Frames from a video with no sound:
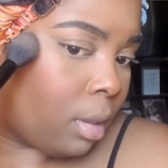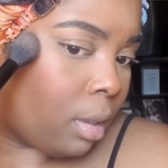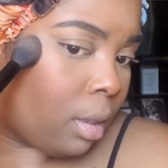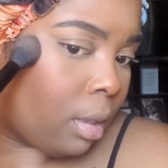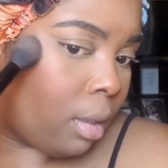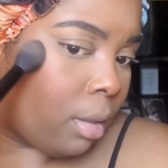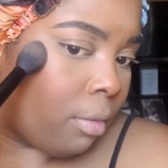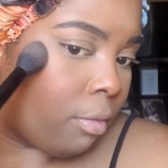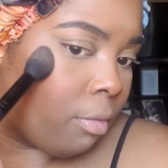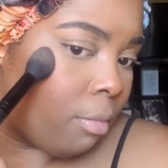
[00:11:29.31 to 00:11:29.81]

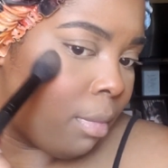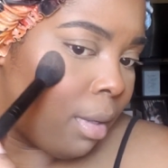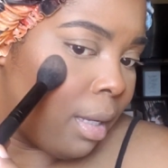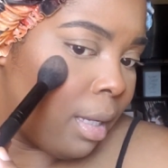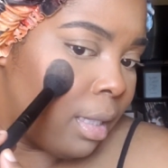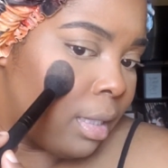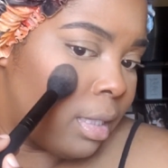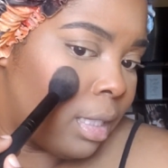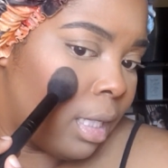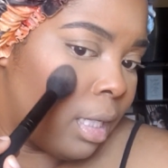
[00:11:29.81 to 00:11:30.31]
give
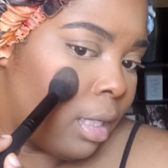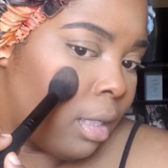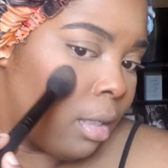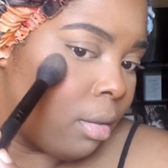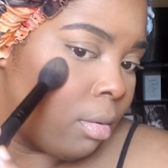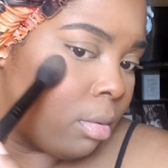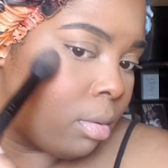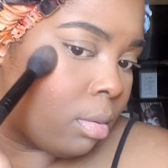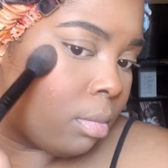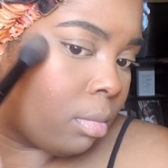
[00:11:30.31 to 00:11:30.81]
my take
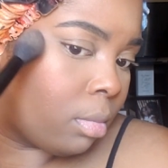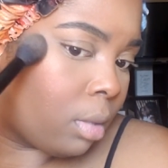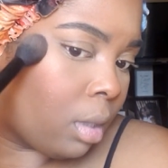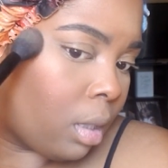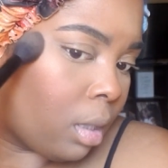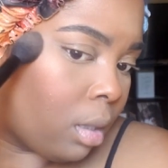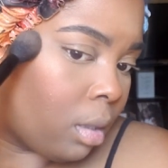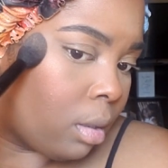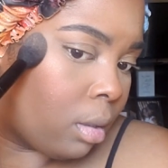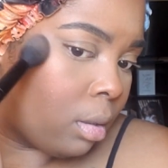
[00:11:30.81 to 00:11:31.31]
on some
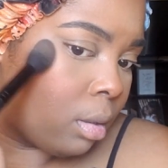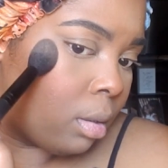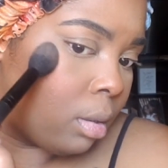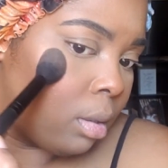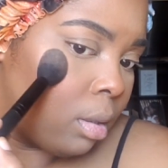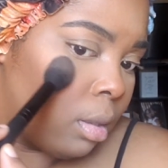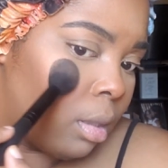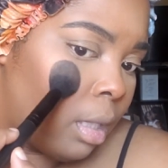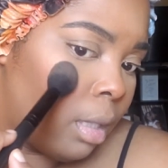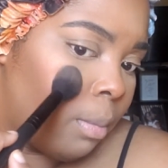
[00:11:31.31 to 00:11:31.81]
things
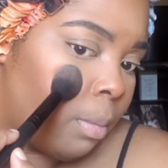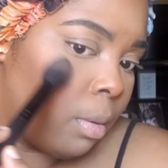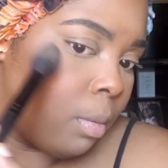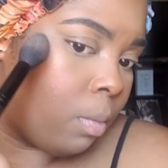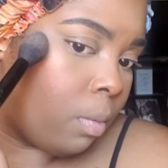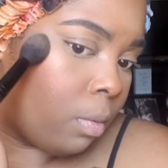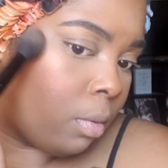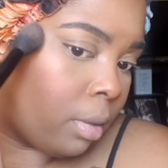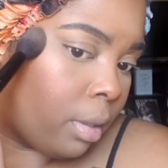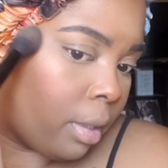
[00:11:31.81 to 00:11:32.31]
and let
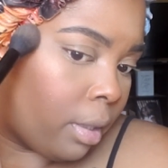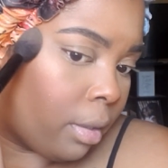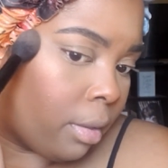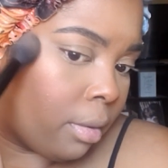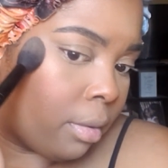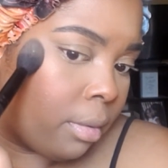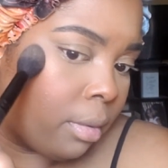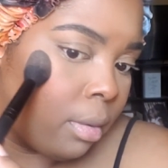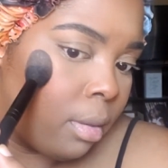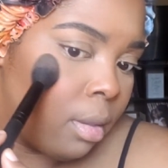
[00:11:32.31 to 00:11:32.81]
people
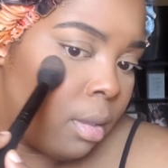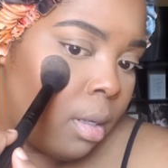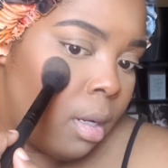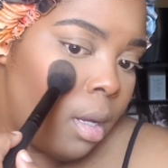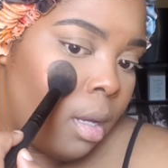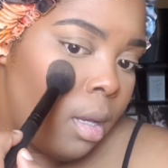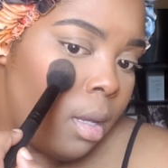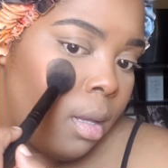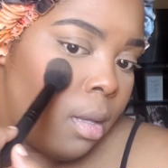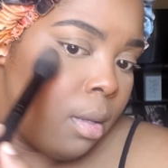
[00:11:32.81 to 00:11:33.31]
hear
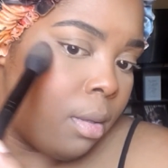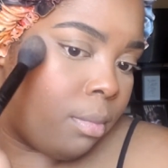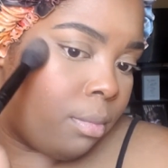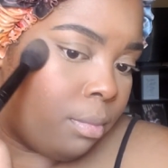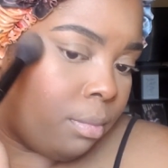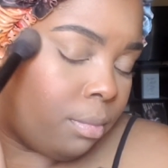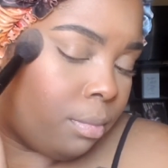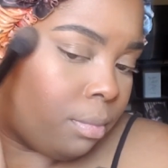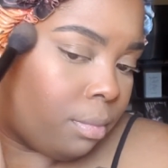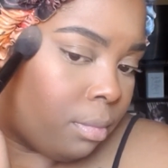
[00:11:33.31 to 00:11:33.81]

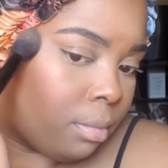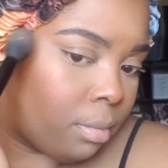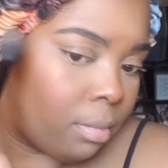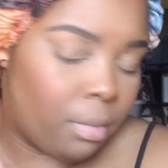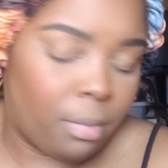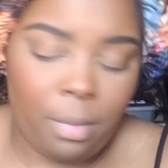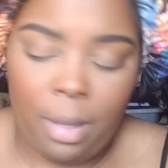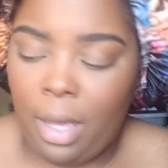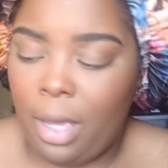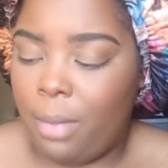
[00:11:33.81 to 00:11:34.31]

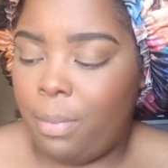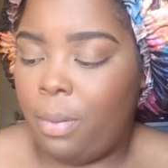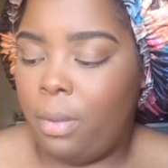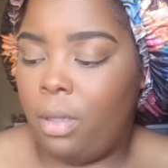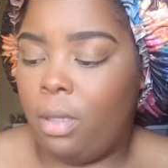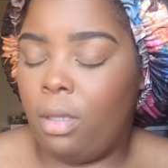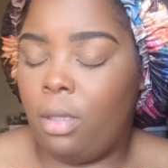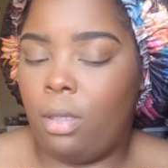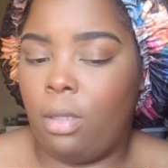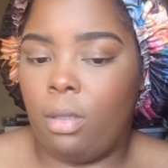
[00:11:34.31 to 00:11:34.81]
my
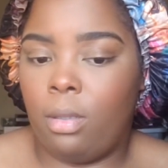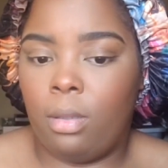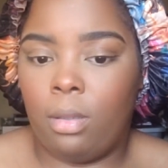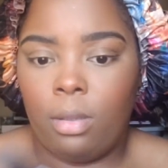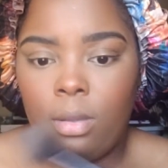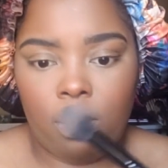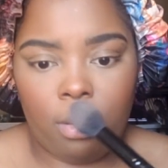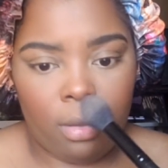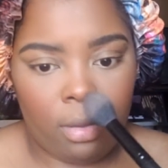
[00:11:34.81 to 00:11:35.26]
opinion.